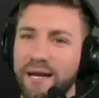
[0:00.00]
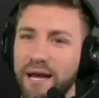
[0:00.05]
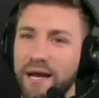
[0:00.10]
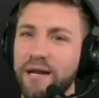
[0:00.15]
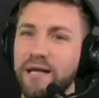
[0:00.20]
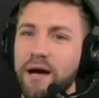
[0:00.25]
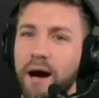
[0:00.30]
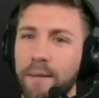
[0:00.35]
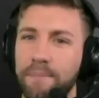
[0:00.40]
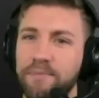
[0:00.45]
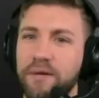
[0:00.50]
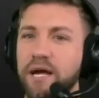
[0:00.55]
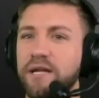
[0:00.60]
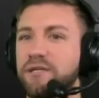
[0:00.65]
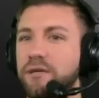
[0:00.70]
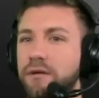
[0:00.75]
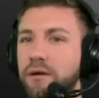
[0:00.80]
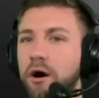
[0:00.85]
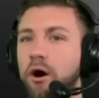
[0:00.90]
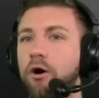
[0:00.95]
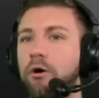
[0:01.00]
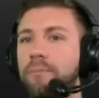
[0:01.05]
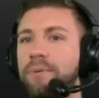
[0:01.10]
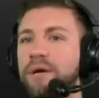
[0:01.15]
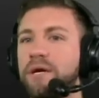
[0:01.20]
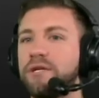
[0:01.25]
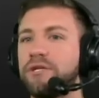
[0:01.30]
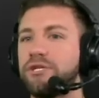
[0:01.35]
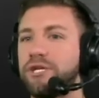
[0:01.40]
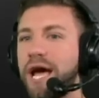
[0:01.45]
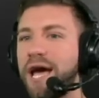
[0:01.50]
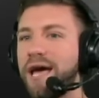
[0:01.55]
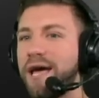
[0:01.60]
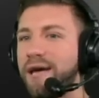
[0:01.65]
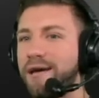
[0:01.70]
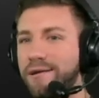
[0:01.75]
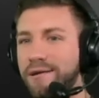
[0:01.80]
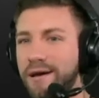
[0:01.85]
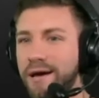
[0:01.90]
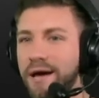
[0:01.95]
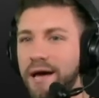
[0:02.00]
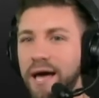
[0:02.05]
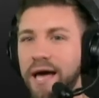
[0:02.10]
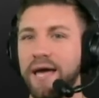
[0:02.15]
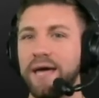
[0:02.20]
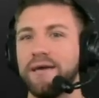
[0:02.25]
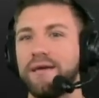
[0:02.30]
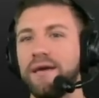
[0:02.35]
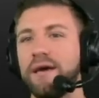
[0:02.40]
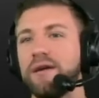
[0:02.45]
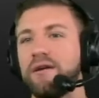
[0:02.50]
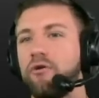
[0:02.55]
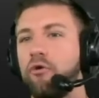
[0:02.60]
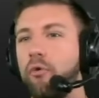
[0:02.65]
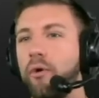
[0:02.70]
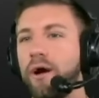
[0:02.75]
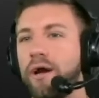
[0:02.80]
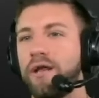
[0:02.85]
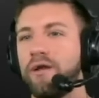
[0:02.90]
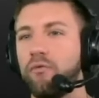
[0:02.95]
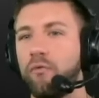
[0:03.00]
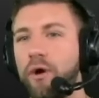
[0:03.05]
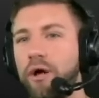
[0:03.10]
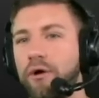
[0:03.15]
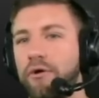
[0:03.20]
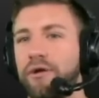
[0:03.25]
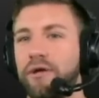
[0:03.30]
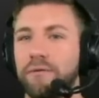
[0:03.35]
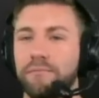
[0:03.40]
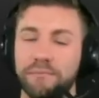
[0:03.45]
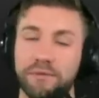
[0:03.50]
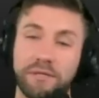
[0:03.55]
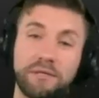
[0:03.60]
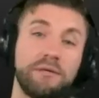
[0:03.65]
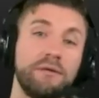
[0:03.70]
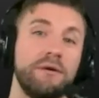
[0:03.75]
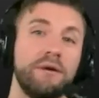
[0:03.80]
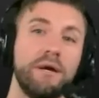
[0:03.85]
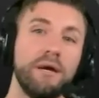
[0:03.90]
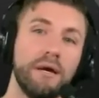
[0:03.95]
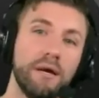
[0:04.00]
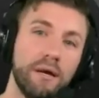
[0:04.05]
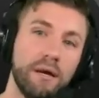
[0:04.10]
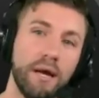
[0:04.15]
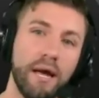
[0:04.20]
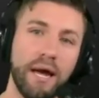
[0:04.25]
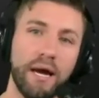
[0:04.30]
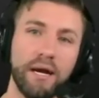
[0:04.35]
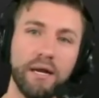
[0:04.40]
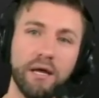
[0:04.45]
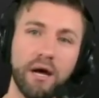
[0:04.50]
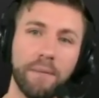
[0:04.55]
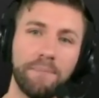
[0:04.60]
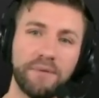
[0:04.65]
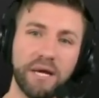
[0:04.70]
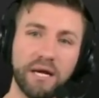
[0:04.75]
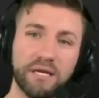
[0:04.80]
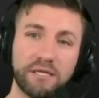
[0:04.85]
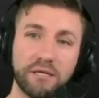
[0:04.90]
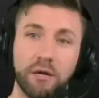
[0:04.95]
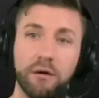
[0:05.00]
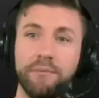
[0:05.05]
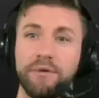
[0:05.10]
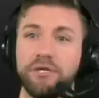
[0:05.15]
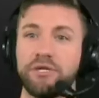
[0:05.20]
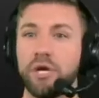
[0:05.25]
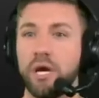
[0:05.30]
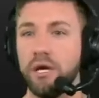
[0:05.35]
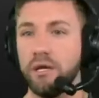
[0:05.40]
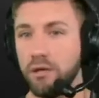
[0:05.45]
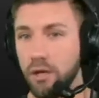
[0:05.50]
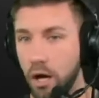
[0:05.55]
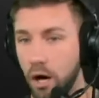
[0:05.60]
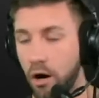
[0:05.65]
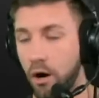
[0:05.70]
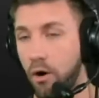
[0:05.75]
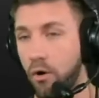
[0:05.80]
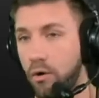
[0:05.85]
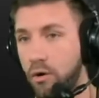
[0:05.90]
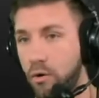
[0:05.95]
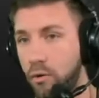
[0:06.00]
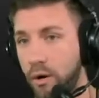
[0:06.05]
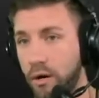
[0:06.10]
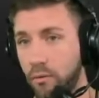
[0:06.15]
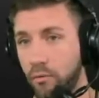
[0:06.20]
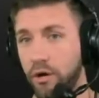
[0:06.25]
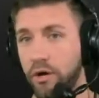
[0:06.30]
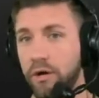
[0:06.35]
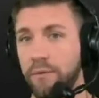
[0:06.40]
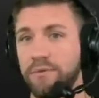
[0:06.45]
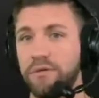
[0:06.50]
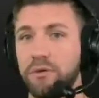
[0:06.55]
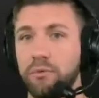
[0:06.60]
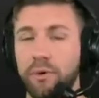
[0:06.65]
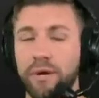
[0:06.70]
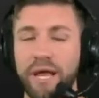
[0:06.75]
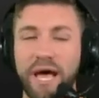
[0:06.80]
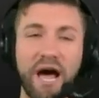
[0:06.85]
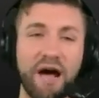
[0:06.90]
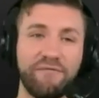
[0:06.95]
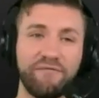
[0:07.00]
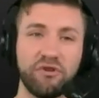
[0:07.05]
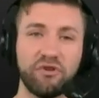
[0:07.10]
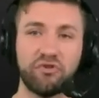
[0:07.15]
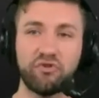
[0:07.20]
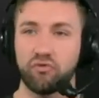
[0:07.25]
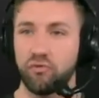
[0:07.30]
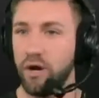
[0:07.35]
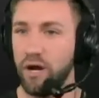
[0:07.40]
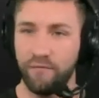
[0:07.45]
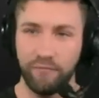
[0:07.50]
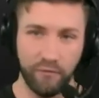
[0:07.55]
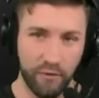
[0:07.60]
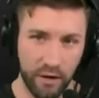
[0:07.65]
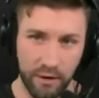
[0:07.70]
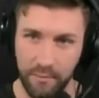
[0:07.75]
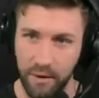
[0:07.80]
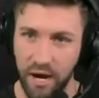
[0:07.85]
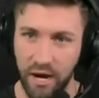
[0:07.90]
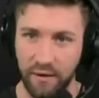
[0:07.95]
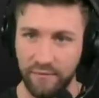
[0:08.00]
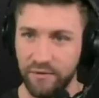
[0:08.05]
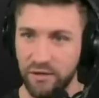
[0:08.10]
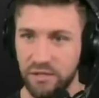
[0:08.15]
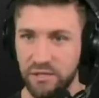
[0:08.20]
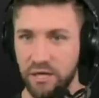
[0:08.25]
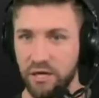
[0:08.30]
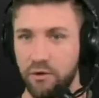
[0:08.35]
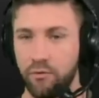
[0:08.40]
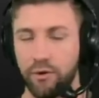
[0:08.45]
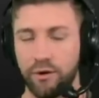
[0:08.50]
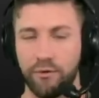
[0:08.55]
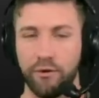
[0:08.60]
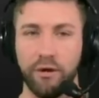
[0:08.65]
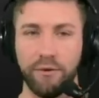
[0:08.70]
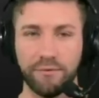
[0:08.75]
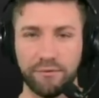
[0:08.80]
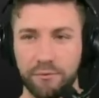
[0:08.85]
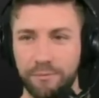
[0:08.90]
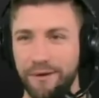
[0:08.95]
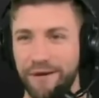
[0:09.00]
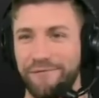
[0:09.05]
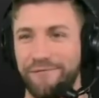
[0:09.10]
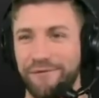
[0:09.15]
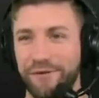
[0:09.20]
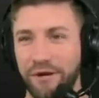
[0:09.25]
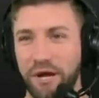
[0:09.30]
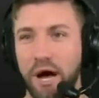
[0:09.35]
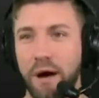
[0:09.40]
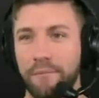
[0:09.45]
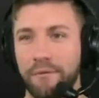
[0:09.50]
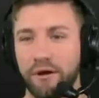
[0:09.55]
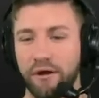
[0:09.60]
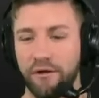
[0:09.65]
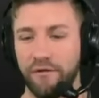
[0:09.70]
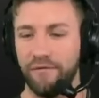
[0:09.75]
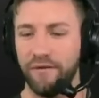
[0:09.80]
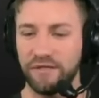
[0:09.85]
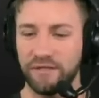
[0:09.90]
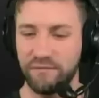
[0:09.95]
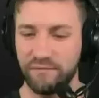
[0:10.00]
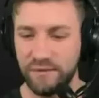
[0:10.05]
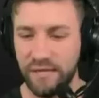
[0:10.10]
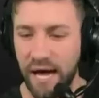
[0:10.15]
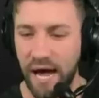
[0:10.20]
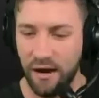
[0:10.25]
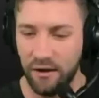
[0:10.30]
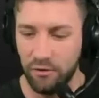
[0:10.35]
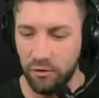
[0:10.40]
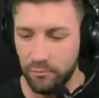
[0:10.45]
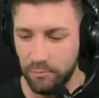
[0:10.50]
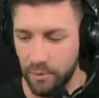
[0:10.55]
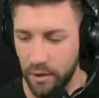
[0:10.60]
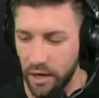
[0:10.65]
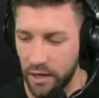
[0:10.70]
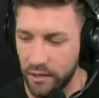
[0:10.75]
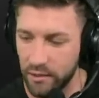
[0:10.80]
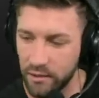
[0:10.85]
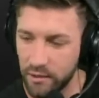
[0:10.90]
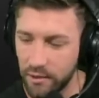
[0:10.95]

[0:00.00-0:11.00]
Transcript: Any updates on OBJ and get Quinnen Williams? Any updates on OBJ? No. Quinnen Williams, you would have to trade for him. Obviously, Quinnen Williams would be a phenomenal defensive tackle, but